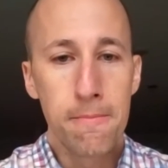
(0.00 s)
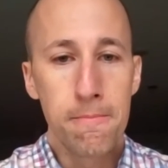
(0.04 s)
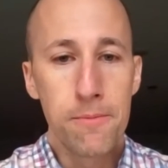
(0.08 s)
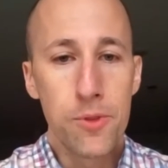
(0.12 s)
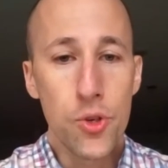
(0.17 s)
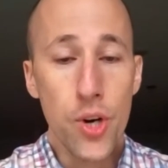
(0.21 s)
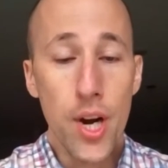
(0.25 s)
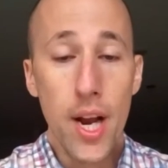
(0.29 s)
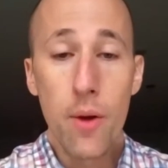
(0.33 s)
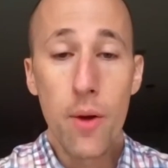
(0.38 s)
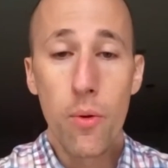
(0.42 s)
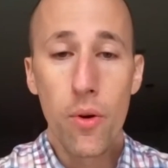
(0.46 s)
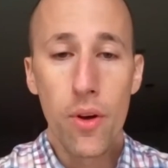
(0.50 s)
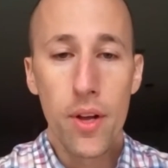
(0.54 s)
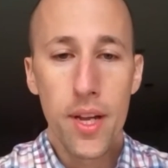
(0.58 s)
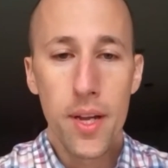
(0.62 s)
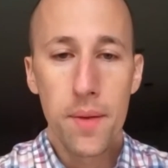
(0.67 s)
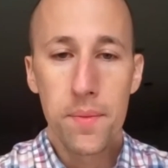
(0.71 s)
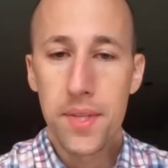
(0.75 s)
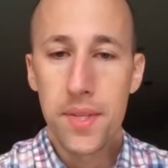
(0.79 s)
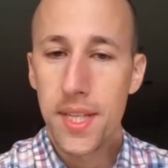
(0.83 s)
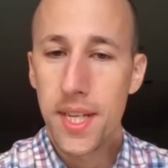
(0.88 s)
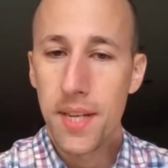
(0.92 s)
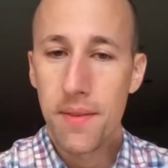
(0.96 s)
Trey
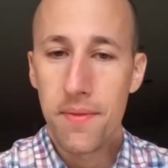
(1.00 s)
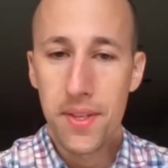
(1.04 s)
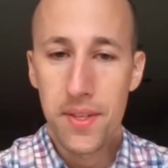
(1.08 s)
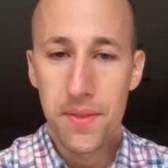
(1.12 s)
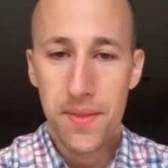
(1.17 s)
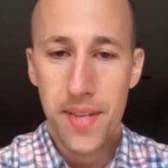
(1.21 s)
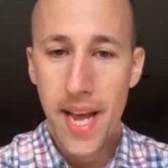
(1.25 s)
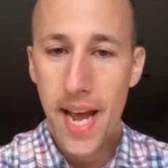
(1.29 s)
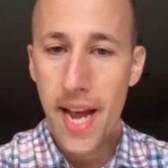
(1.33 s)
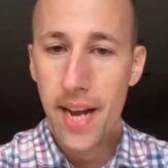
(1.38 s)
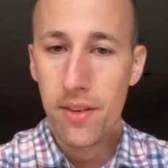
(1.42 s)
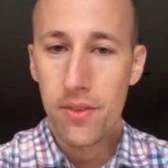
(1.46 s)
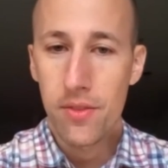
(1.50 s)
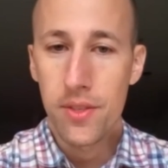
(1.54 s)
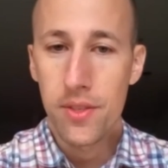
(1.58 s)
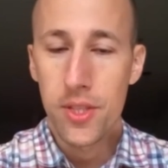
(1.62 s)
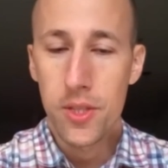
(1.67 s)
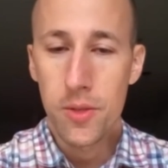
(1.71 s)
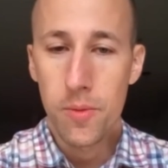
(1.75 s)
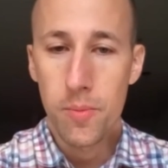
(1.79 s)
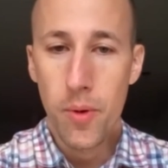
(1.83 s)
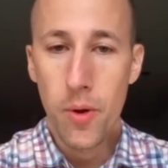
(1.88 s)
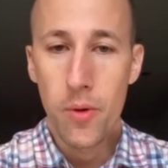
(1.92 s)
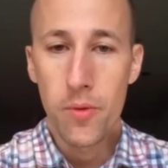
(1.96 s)
Williams, the defensive tackle,
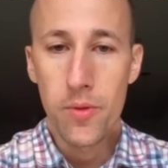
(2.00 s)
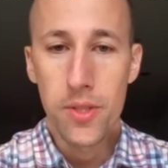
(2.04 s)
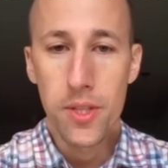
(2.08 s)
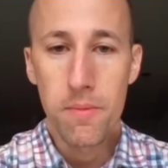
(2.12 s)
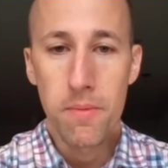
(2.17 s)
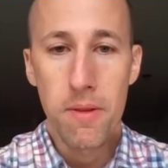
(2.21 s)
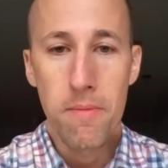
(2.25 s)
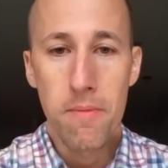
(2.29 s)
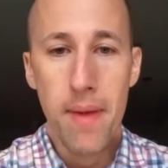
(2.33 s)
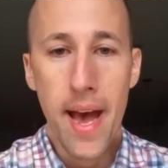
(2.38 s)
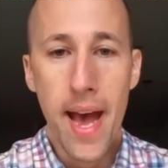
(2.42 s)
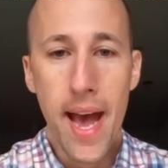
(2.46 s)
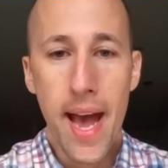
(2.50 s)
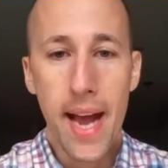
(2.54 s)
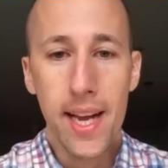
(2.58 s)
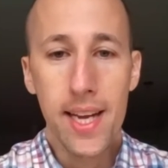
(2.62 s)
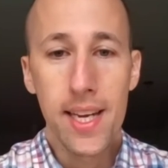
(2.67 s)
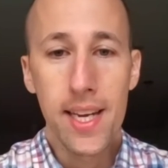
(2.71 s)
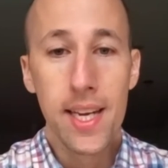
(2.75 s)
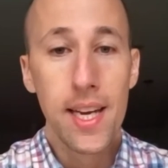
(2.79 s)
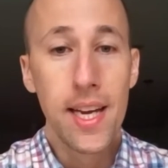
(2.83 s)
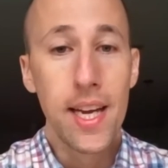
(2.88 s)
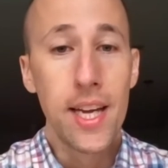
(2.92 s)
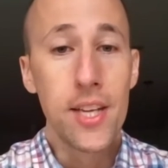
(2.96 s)
is supposed to be back.
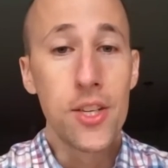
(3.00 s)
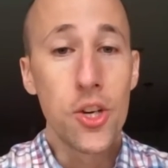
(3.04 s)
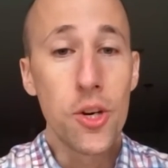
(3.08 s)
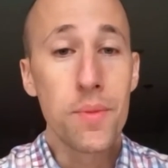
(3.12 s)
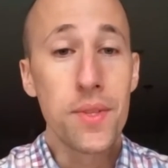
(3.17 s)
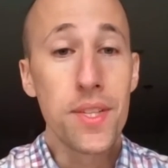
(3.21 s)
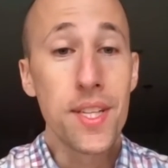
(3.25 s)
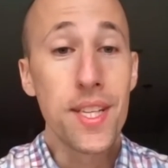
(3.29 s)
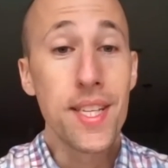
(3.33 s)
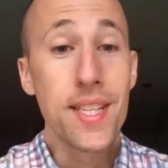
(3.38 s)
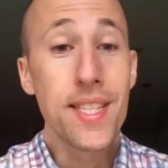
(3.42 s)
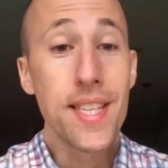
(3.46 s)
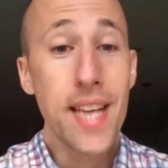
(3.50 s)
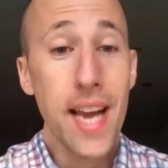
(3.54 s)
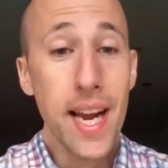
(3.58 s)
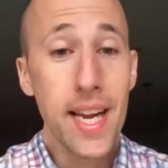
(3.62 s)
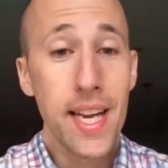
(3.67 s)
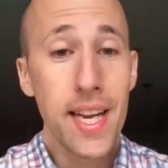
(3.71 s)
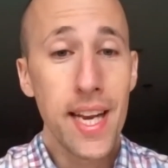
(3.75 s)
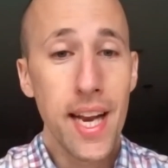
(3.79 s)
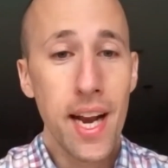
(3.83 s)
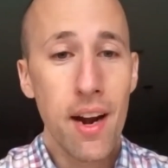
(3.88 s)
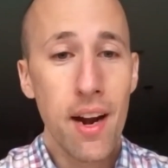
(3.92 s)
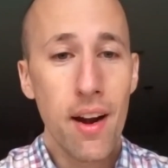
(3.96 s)
In terms of the
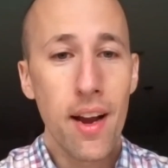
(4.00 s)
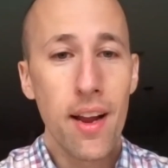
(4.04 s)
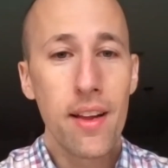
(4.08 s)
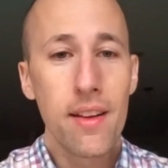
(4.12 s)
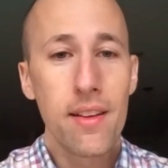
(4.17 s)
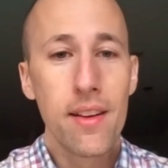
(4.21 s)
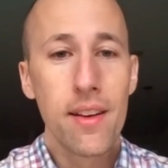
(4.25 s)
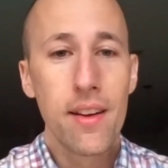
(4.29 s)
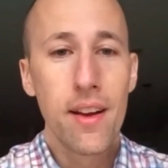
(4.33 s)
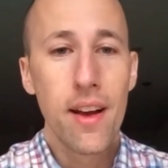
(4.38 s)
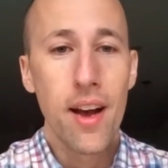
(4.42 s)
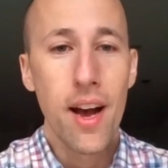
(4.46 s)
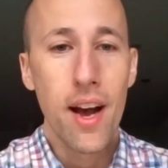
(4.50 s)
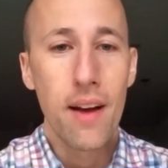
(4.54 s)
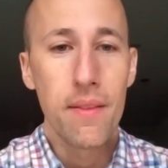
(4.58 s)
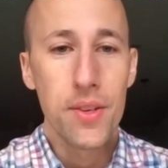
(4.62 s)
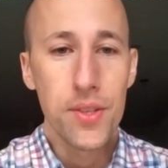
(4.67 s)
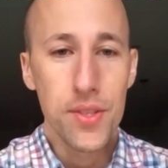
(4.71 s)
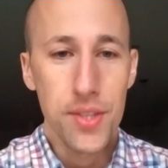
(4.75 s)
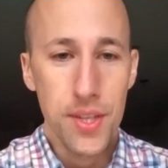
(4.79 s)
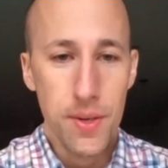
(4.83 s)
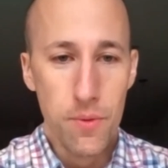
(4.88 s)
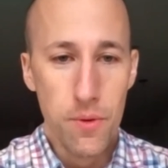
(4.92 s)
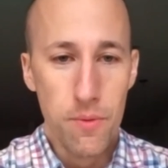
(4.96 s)
secondary,
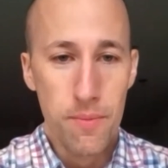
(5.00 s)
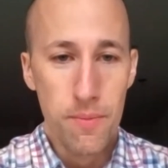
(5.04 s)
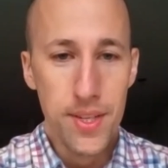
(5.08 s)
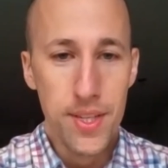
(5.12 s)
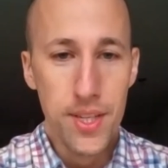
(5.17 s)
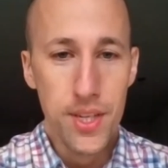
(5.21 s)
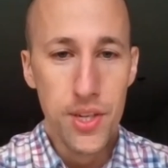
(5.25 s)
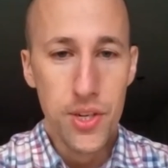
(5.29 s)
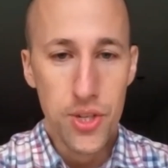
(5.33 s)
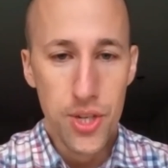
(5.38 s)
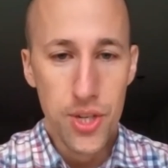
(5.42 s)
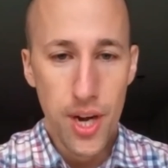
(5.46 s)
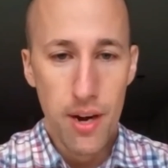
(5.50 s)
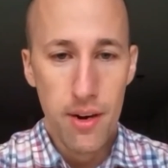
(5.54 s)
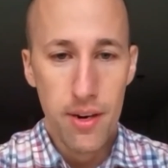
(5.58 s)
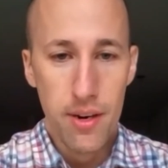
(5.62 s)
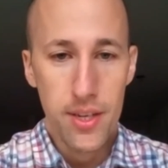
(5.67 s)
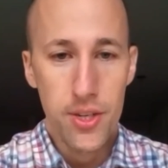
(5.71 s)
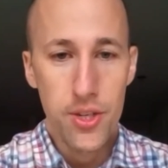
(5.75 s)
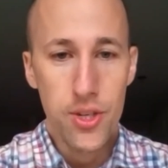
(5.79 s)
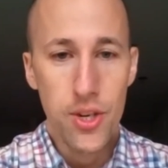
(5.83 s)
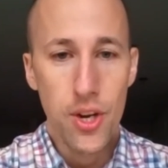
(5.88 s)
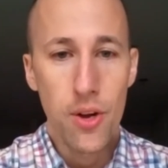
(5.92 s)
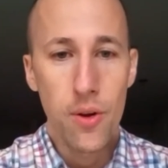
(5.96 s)
obviously we're missing
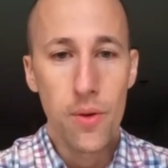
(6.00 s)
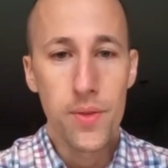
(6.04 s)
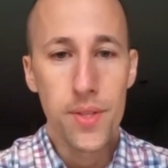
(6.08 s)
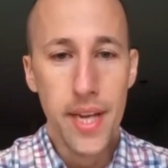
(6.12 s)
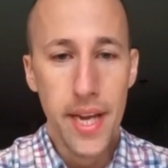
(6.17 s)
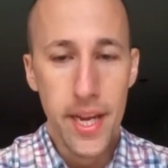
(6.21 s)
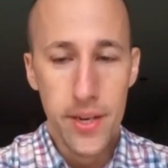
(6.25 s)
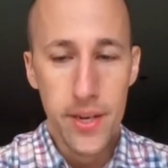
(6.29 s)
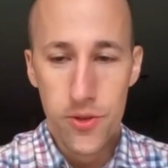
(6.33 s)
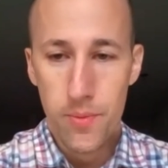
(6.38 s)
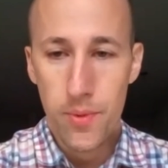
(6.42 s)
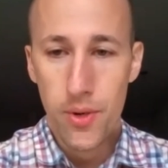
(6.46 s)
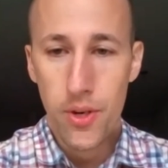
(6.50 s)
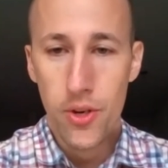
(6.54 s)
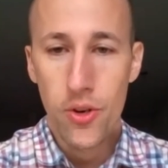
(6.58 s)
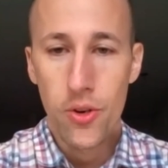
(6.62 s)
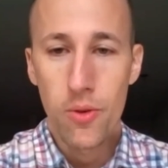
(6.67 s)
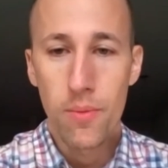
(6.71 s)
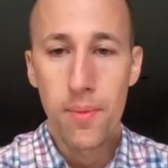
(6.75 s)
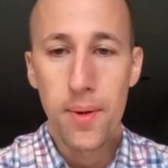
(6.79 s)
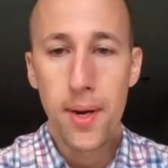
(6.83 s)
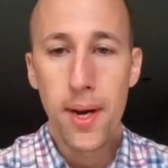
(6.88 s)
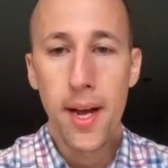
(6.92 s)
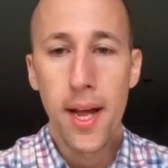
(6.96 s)
Sheridan Jones, Andrew
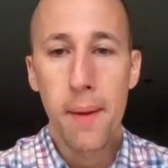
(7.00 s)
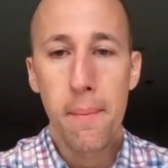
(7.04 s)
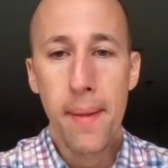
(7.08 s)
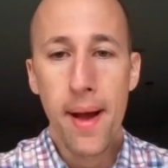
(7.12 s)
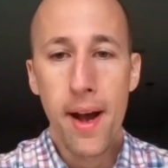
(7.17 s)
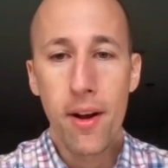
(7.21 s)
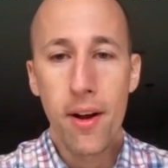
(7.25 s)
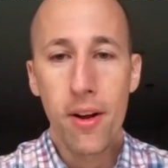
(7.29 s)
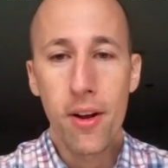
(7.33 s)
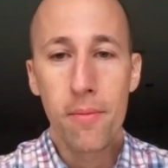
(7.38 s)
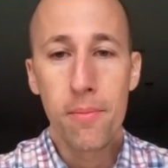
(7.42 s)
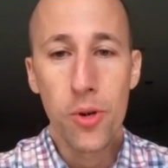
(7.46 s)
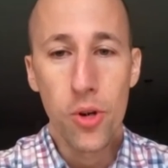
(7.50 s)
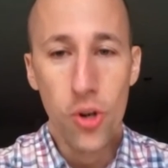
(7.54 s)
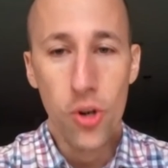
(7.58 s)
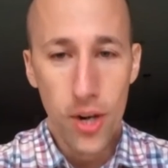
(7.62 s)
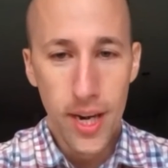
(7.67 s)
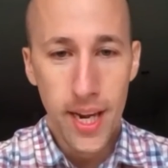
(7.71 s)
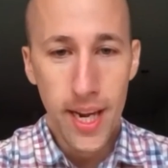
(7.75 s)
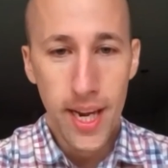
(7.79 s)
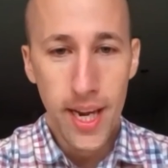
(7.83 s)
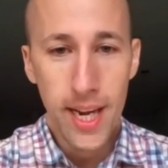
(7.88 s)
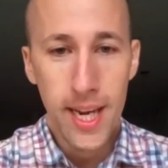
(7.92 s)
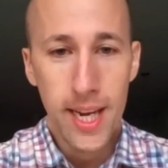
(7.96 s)
Makuba, and Malcolm
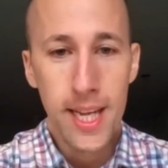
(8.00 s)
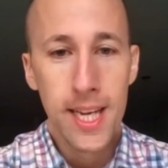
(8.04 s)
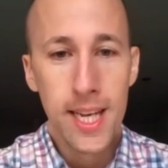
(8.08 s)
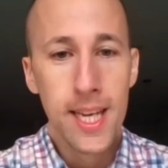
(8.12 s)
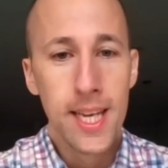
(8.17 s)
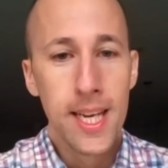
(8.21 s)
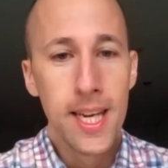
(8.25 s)
Green.